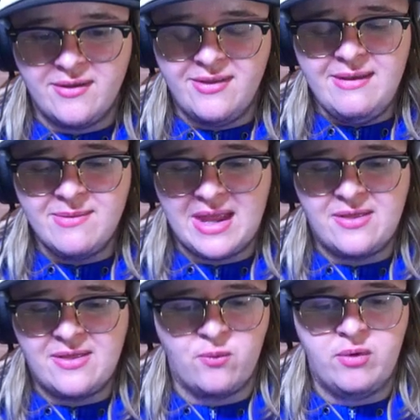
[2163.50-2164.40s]
it seems
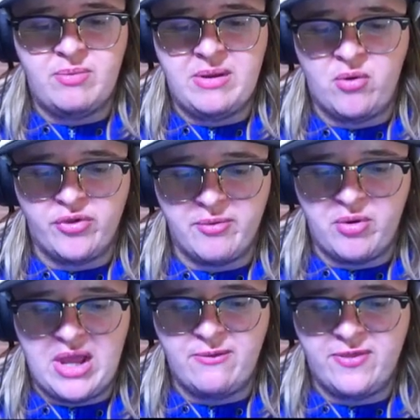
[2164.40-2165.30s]
like there would be
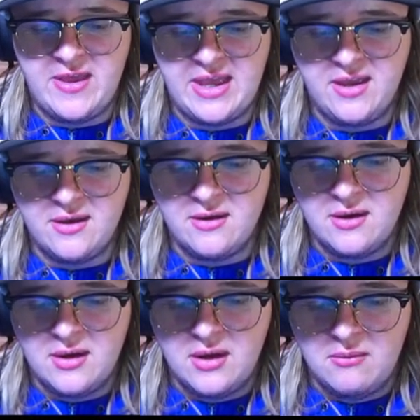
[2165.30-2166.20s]
multiple, I would think.
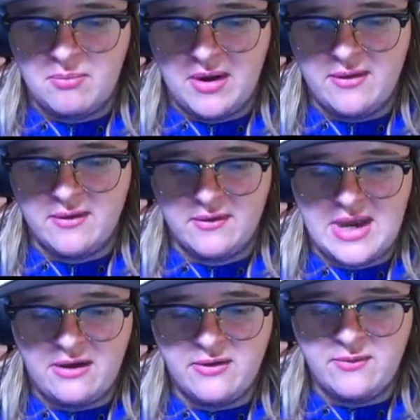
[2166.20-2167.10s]
But
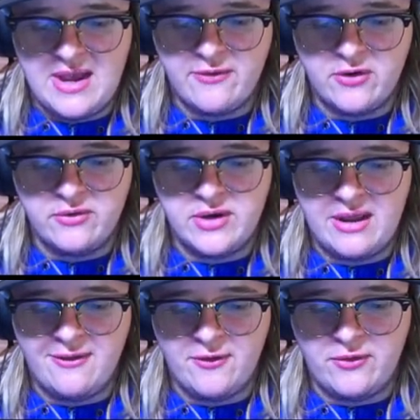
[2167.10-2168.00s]
now that we have our
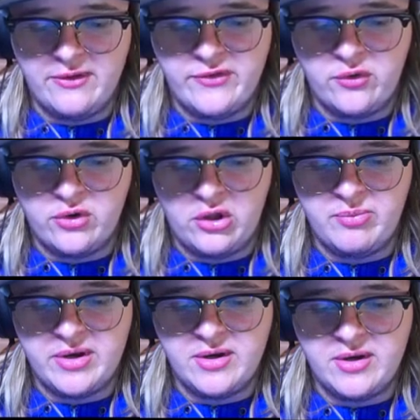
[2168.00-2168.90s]
nice old
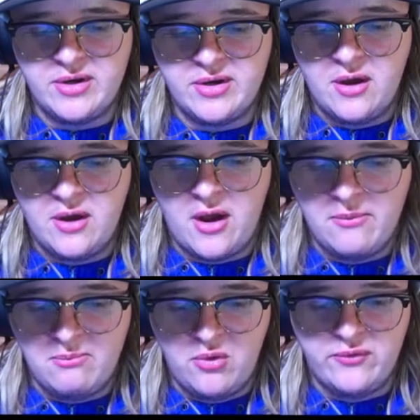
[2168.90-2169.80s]
Liftoglobin
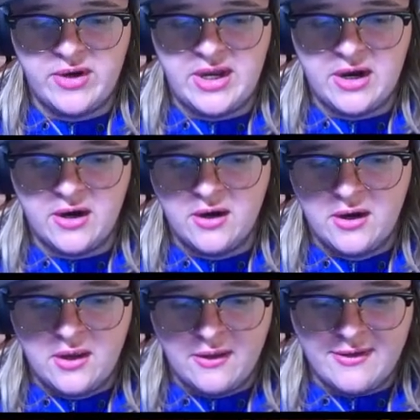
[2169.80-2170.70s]
on moving here,
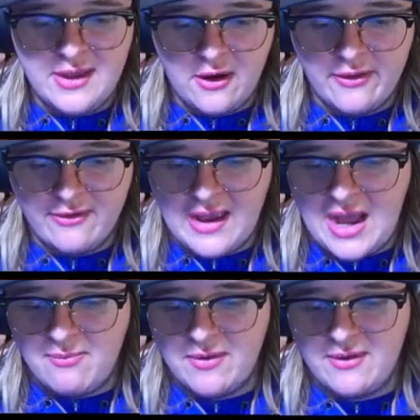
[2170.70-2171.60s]
let's get on
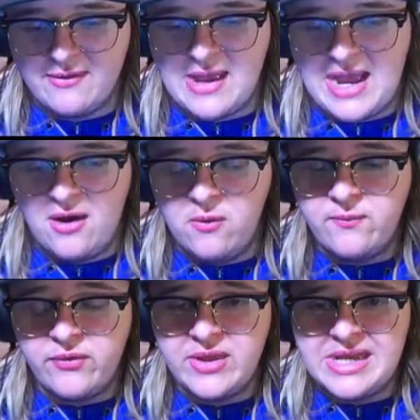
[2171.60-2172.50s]
top of this guy.
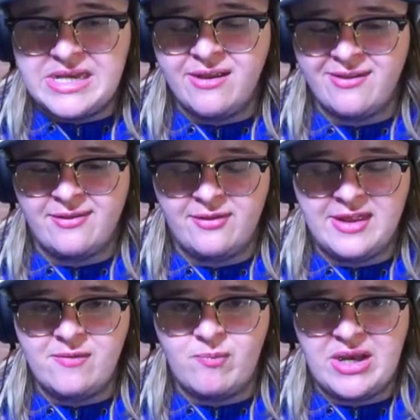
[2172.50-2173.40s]
Hopefully he doesn't
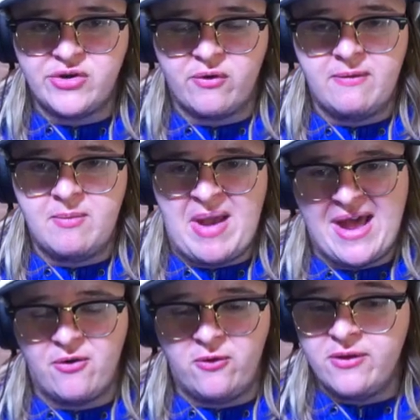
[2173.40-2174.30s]
leave me during the
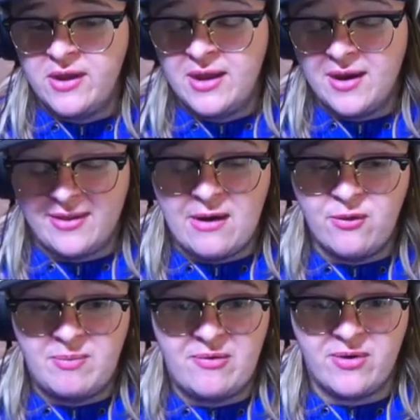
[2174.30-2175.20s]
battle, because that
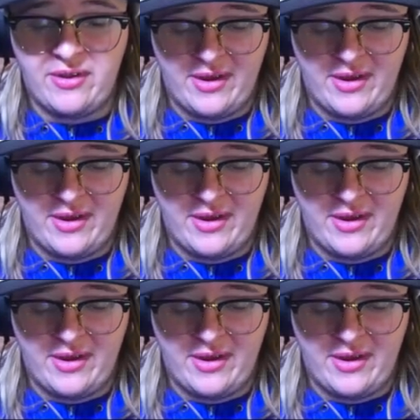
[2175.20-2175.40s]
would be really